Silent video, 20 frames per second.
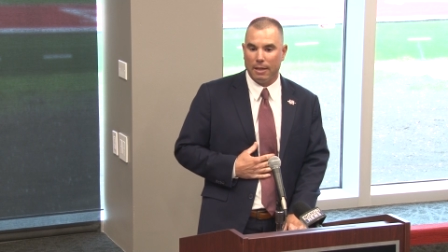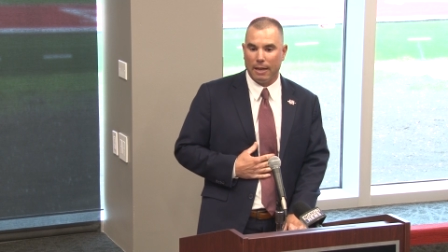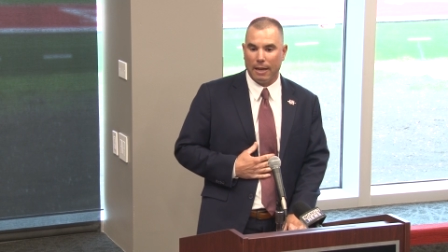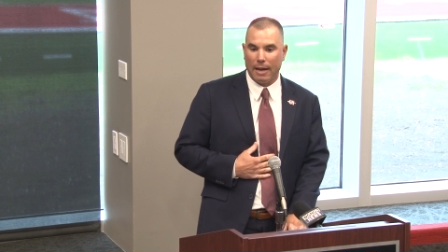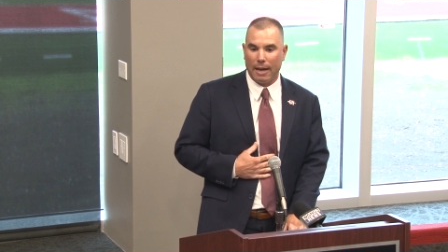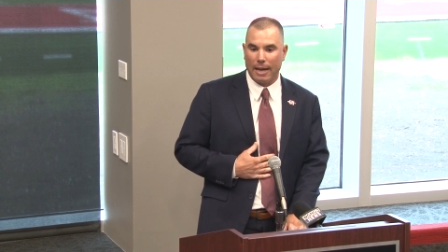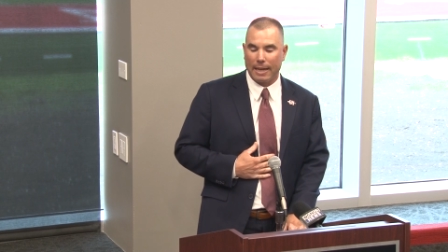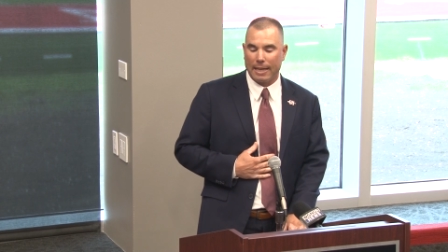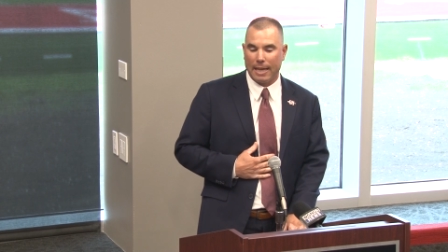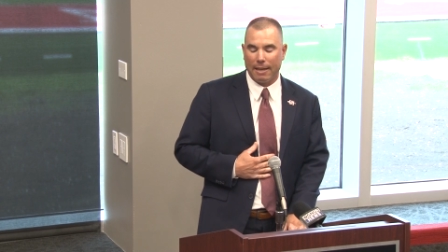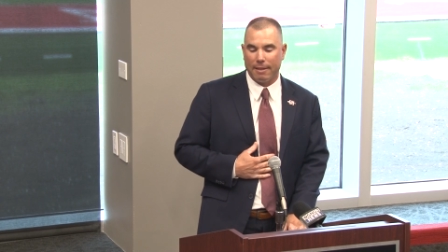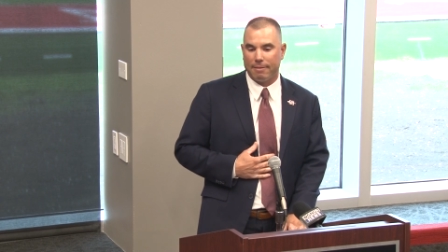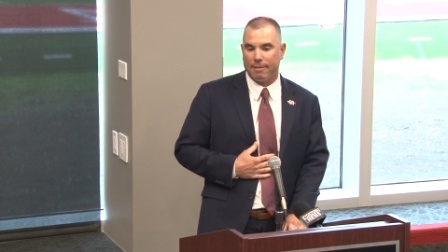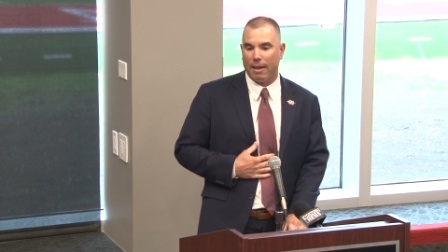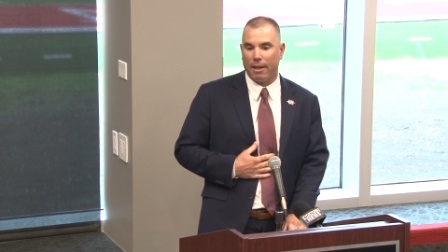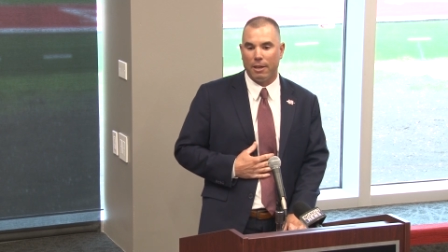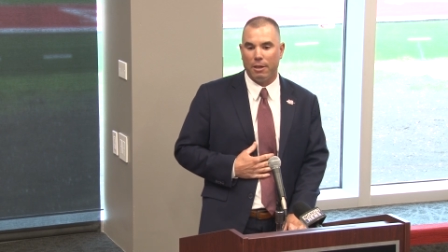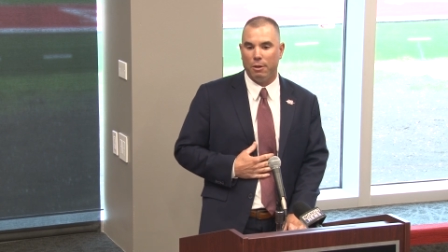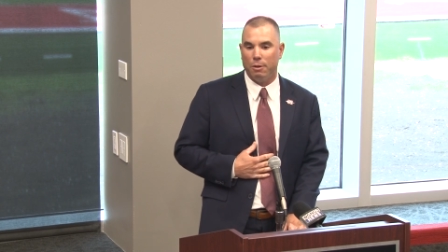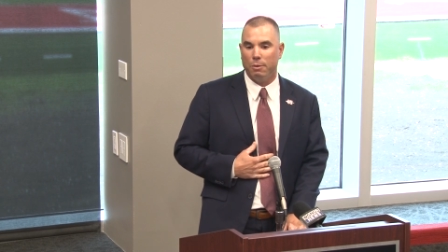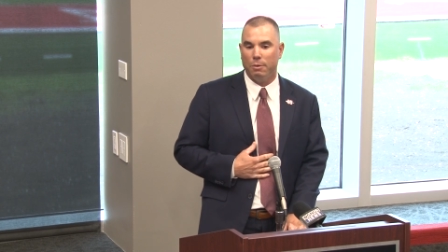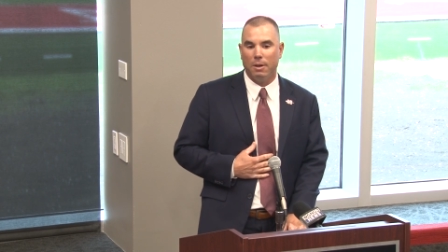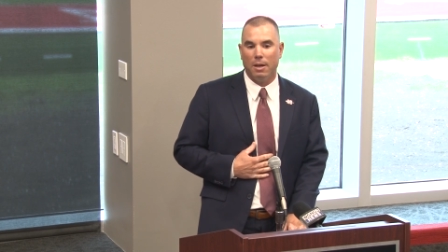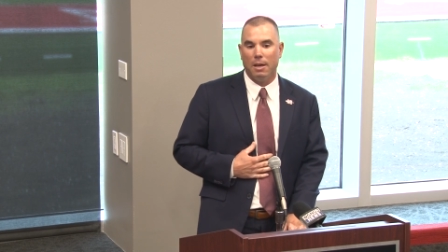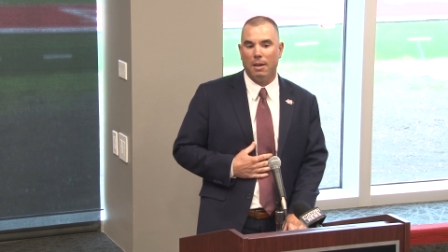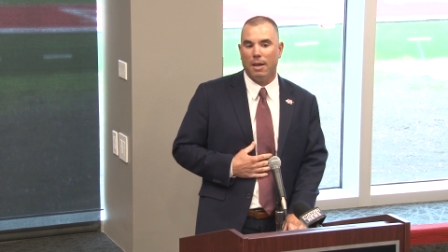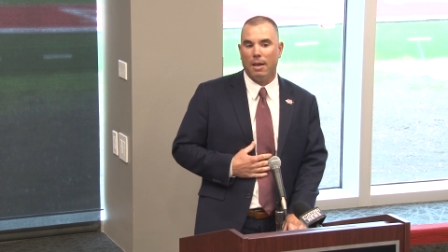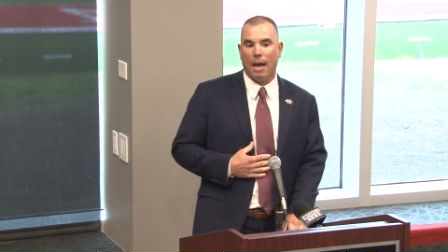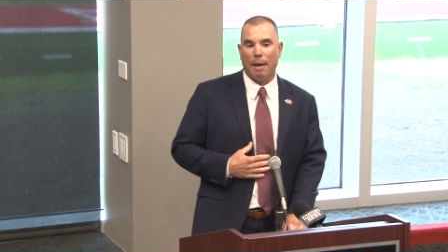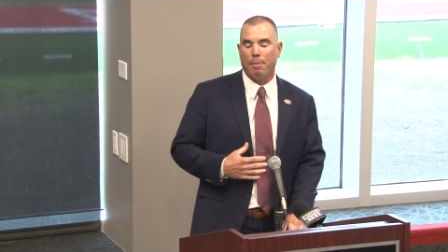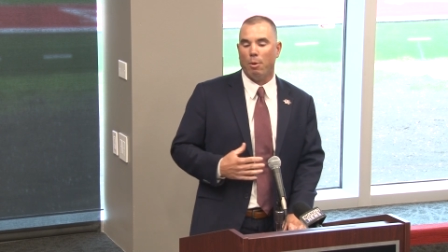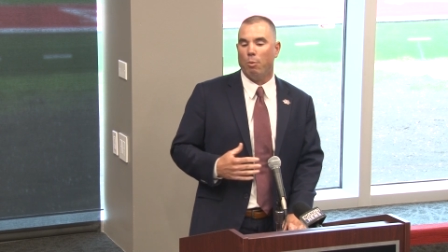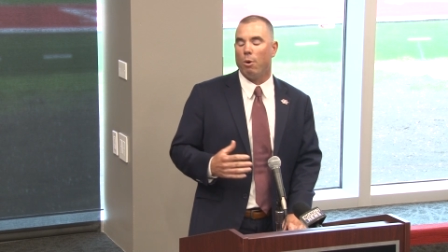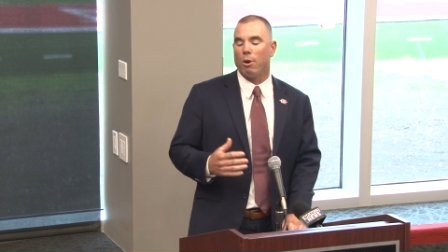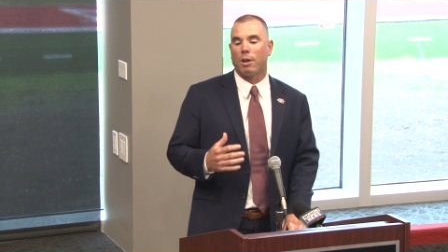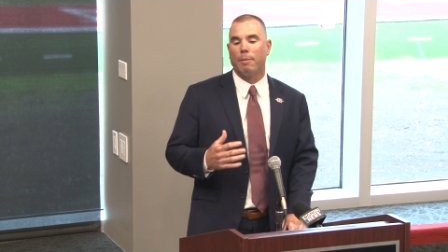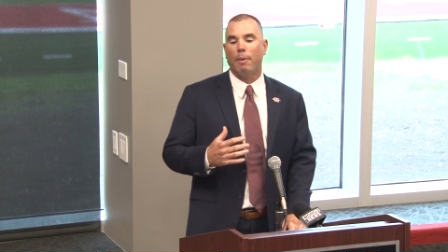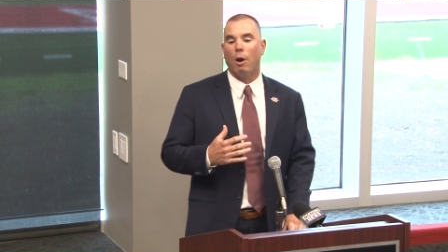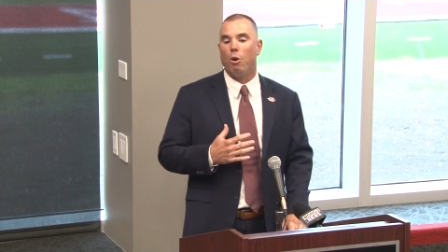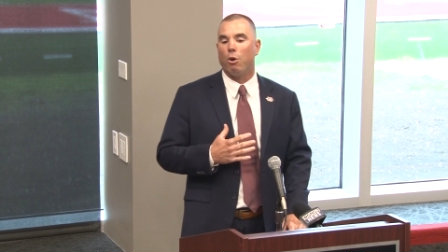Uh, I can't tell you, I've been
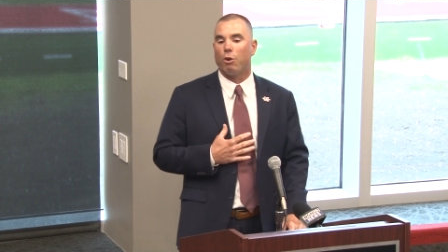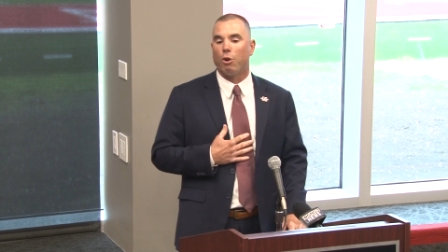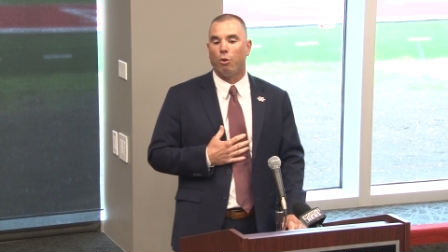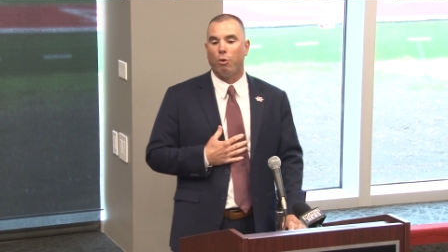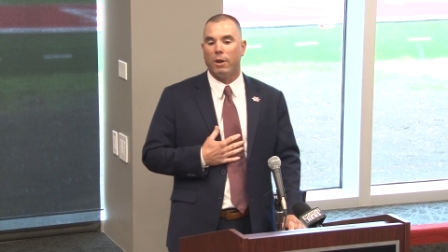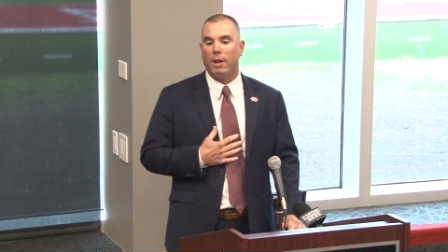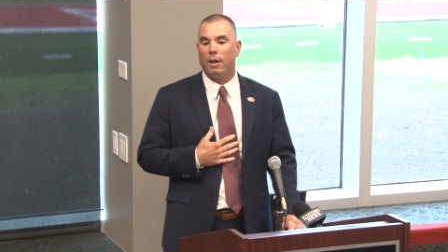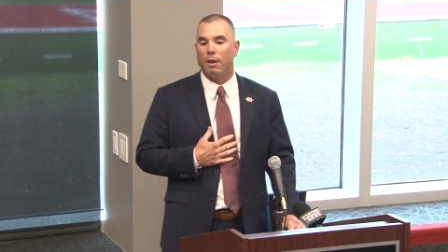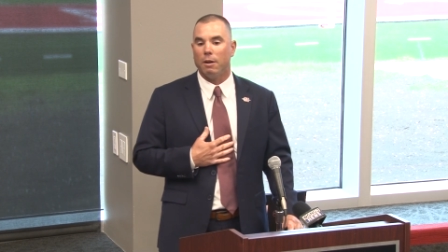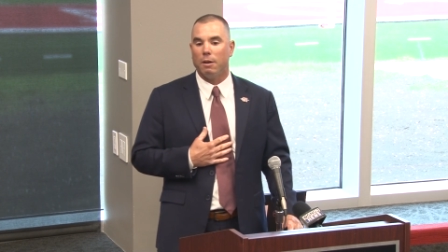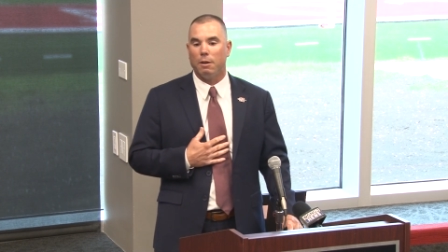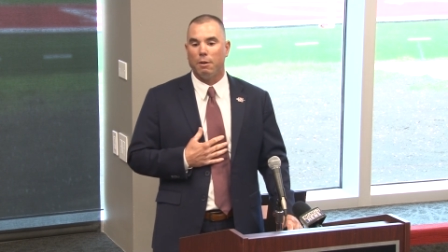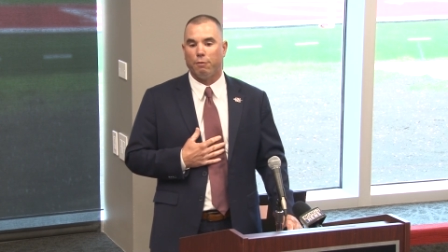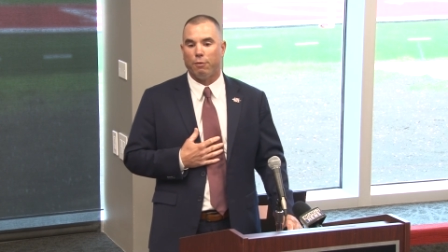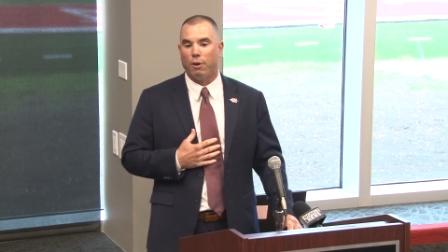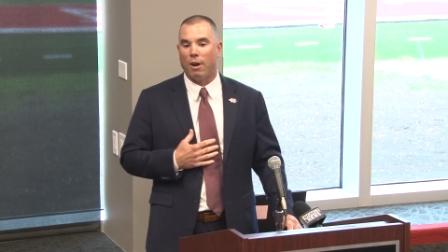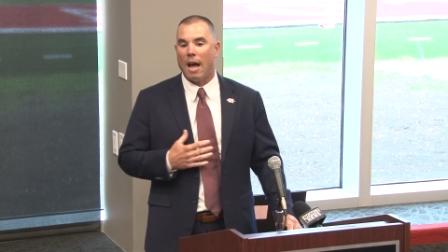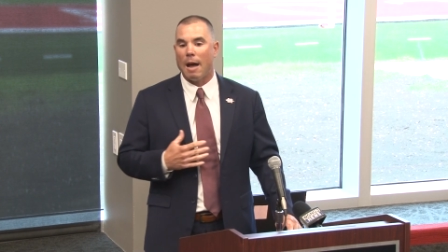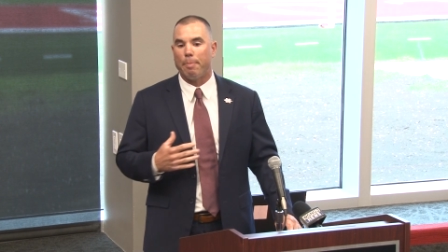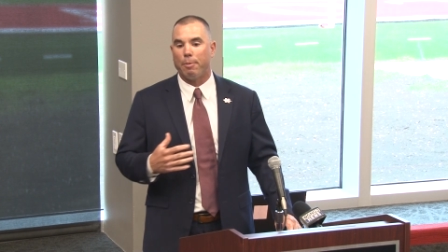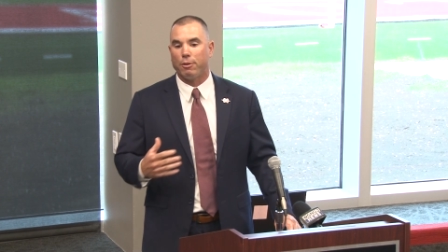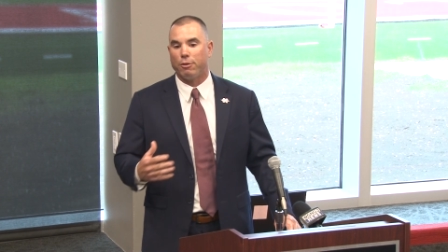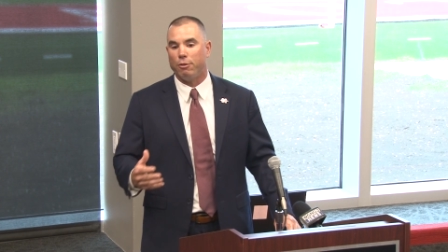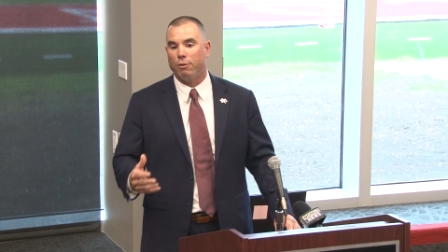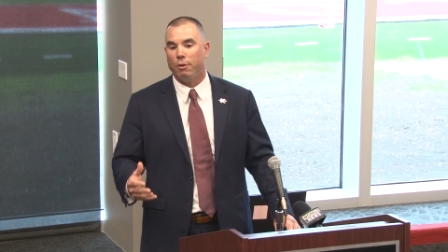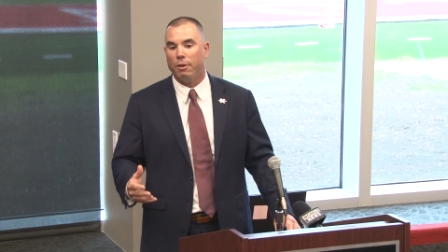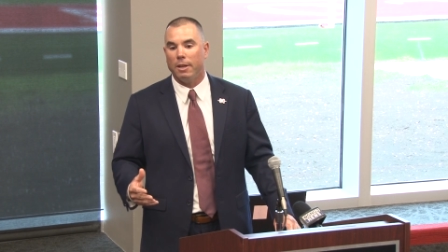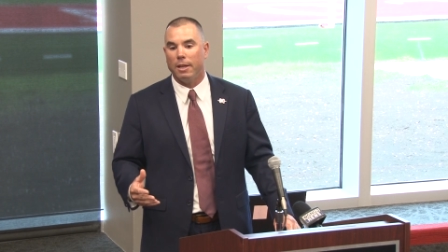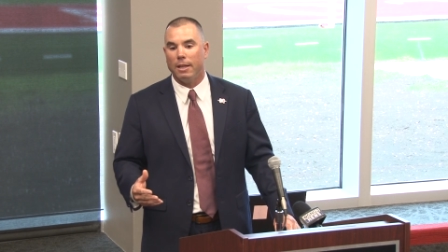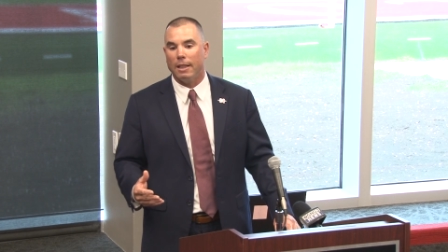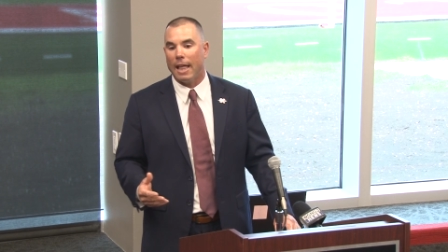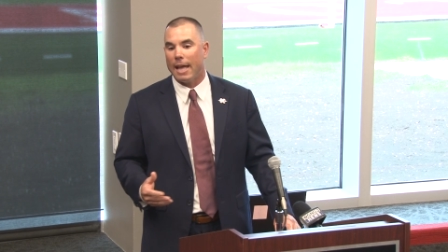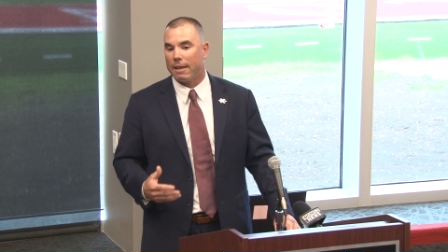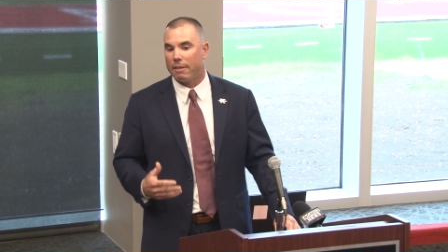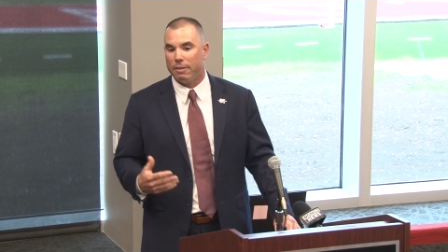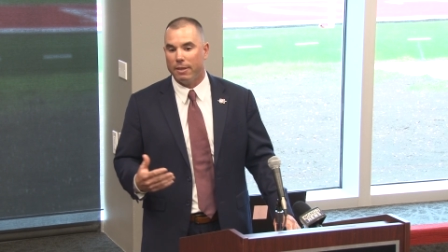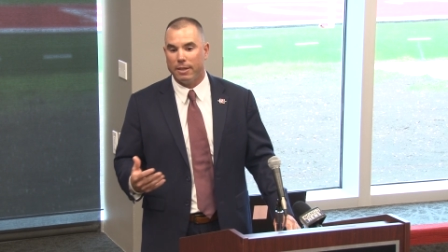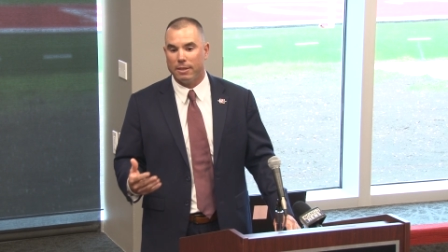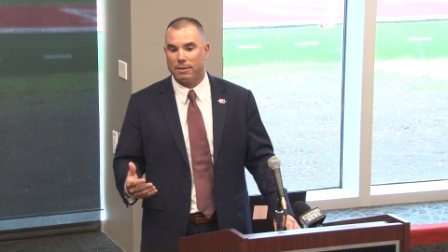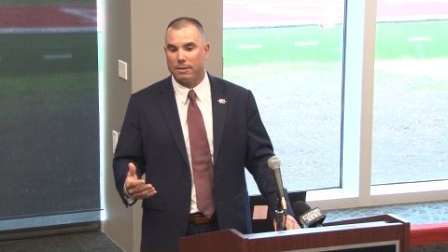working my whole career for an opportunity
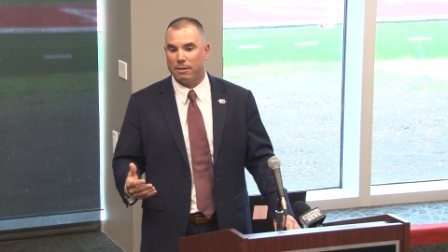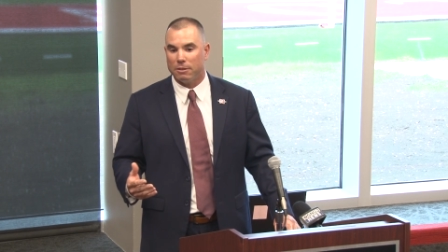like this.